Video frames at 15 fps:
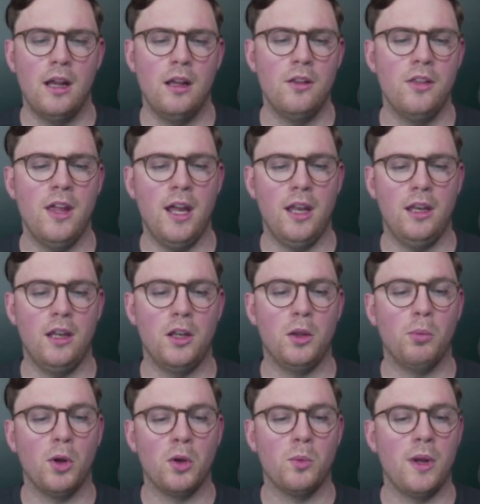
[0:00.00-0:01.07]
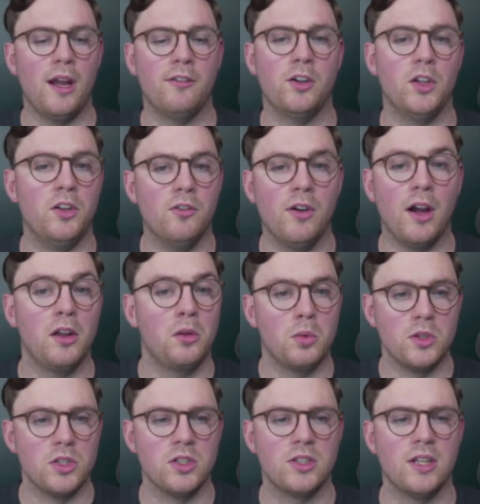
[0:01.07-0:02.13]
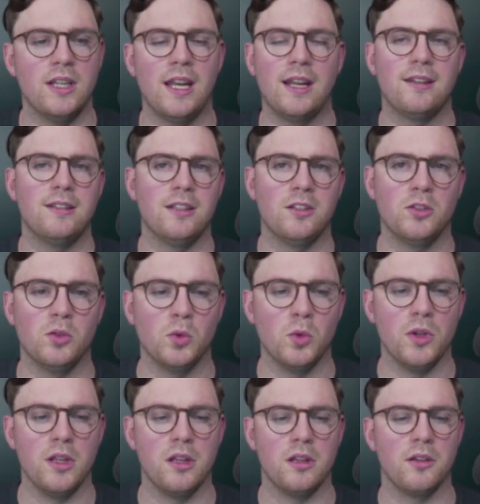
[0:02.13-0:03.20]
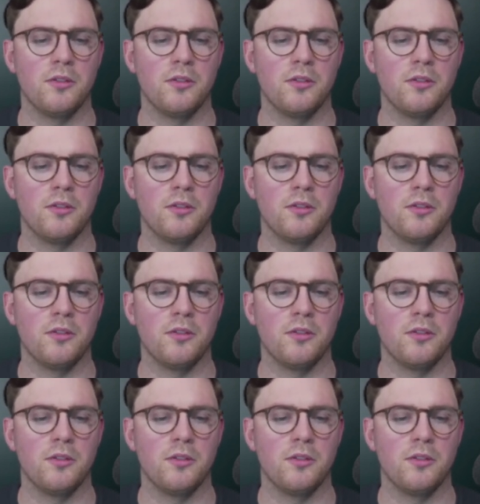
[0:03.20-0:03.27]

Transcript: And then at the bottom, we have our device, which is connecting to all these